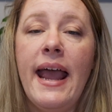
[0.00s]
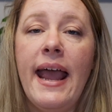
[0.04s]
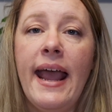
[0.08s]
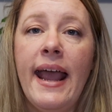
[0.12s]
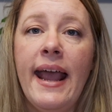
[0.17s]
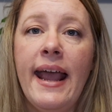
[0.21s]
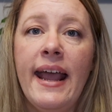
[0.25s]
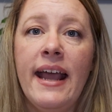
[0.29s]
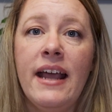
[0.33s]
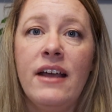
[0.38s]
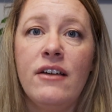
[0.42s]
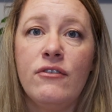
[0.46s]

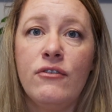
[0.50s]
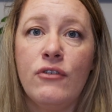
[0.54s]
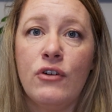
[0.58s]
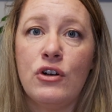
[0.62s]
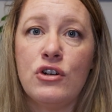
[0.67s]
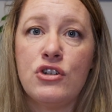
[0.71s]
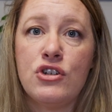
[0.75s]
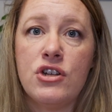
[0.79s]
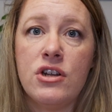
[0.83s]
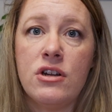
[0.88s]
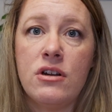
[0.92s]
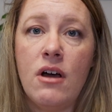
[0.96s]
a
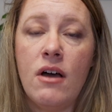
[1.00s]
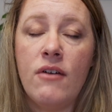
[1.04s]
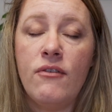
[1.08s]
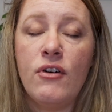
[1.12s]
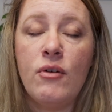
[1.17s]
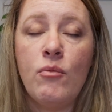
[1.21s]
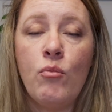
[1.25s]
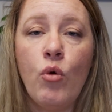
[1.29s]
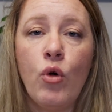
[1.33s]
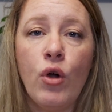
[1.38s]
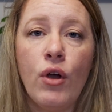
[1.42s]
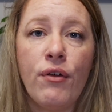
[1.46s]
version of
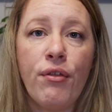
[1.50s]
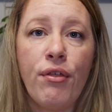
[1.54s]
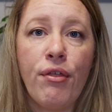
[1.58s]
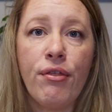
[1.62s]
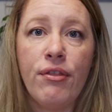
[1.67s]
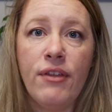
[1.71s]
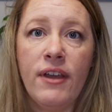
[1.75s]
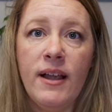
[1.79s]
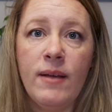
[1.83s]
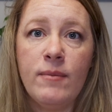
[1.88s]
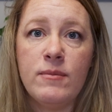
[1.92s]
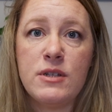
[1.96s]
a more
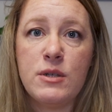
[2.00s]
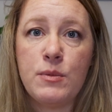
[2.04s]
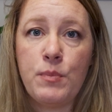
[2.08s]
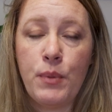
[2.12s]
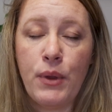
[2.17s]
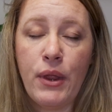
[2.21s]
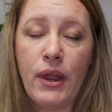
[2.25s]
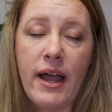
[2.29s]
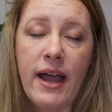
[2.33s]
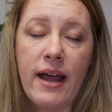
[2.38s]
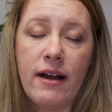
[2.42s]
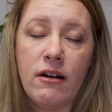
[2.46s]
themed
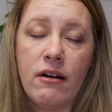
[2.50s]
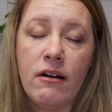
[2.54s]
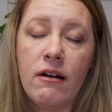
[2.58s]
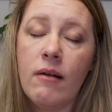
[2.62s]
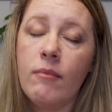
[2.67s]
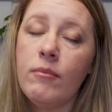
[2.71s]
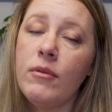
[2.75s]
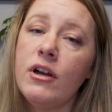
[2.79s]
planner.